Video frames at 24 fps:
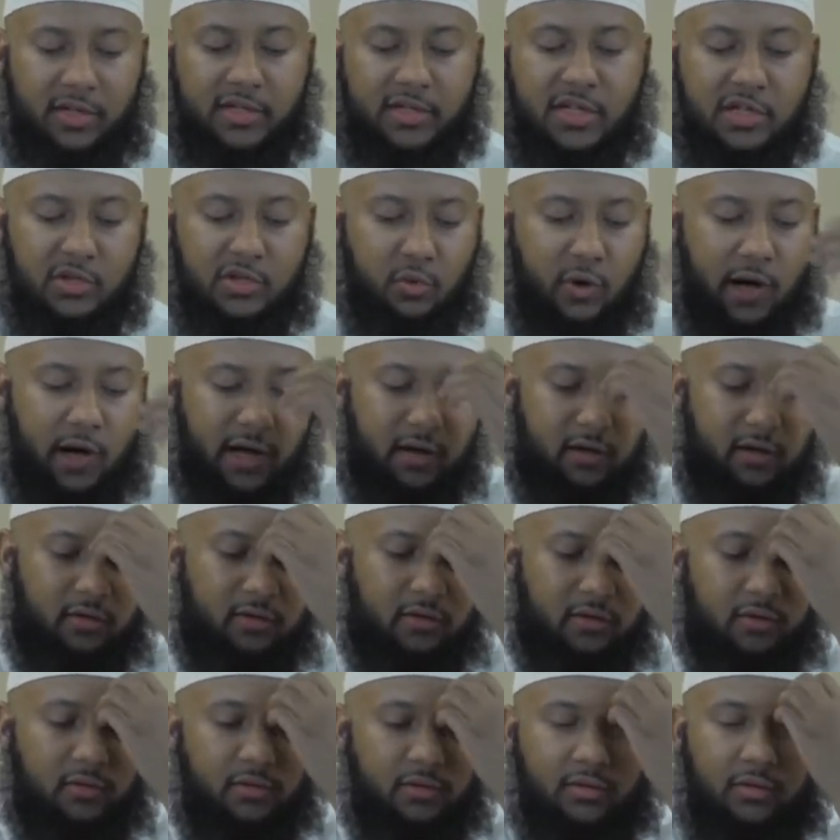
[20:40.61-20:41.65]
This is
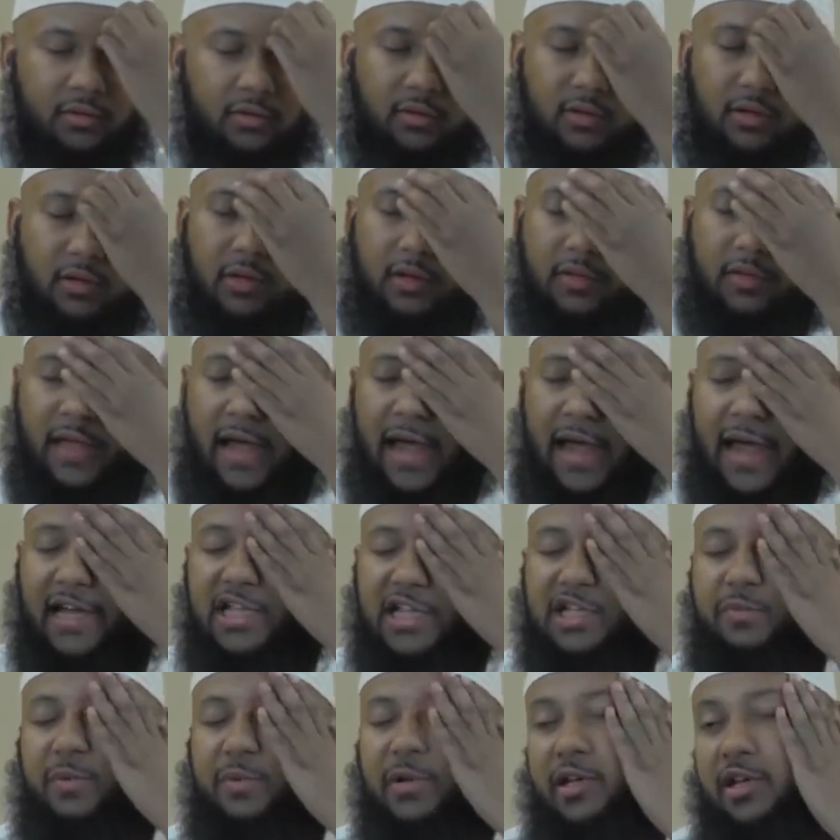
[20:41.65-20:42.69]
when the
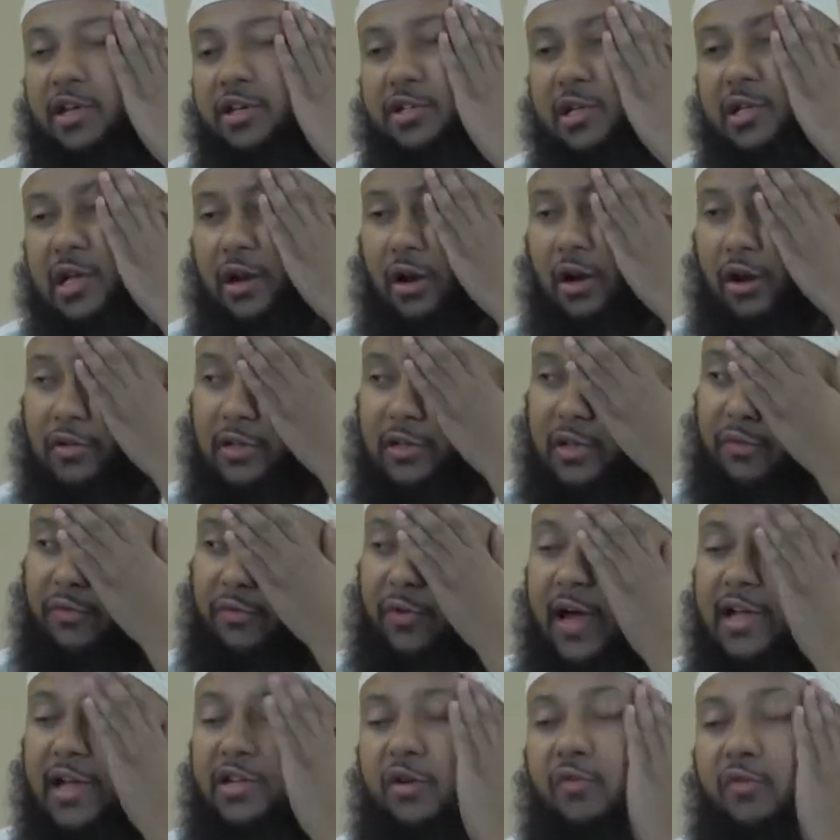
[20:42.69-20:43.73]
expedition of the
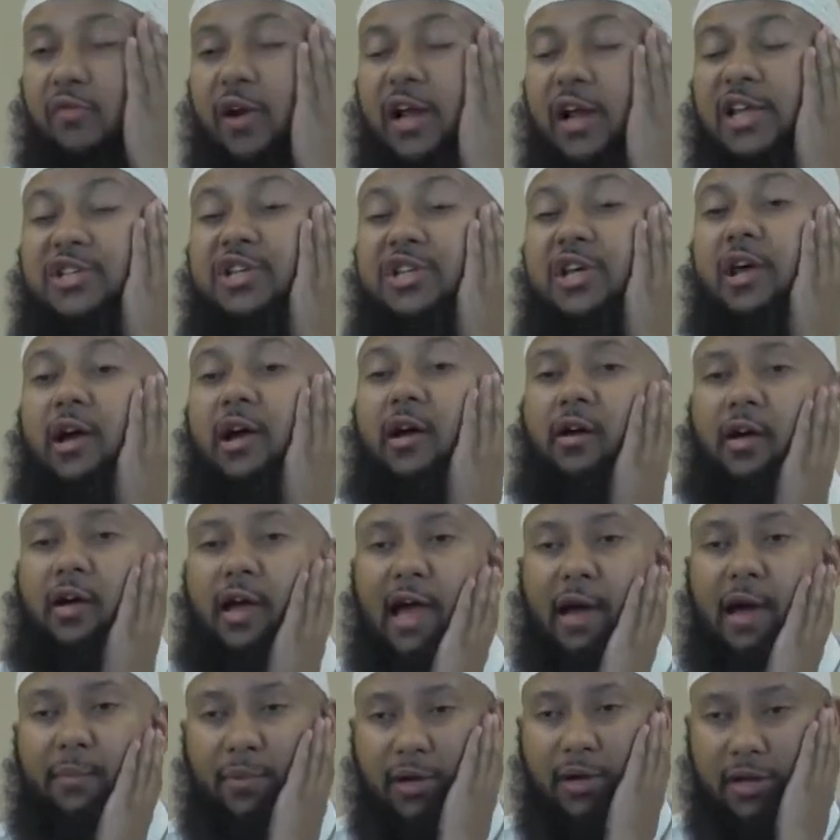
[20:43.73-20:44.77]
fight of Raji'
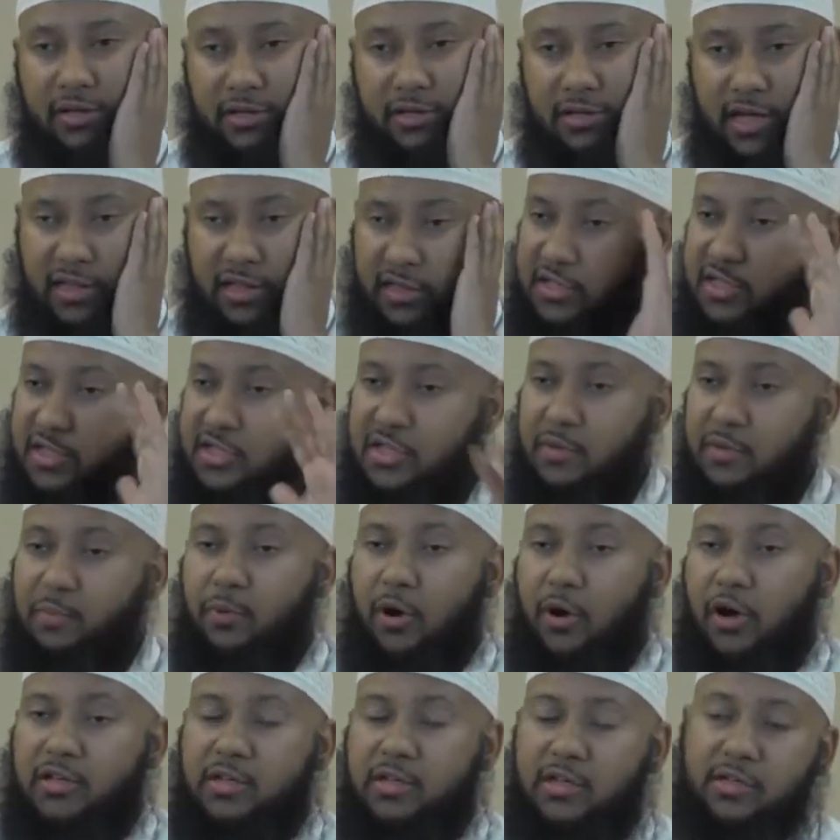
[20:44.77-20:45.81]
happened. And this is
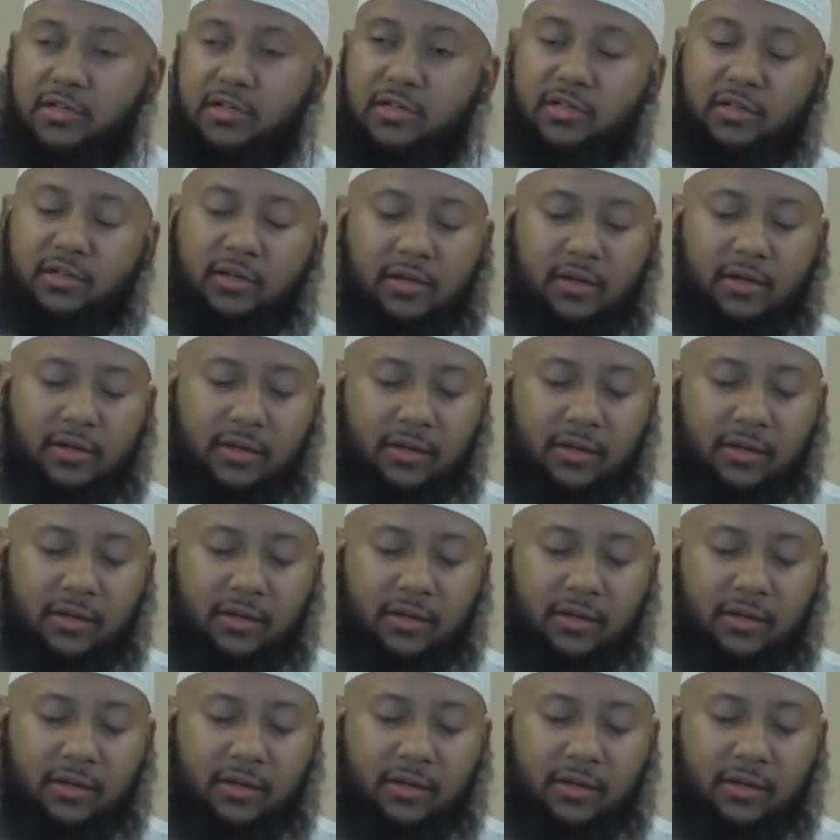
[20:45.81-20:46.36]
important.